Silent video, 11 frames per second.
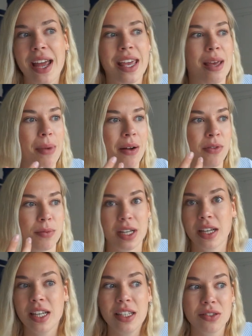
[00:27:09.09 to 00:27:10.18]
I came back from
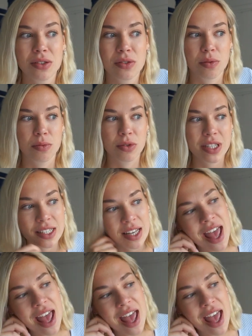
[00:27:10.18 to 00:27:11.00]
Zakynthos from Greece.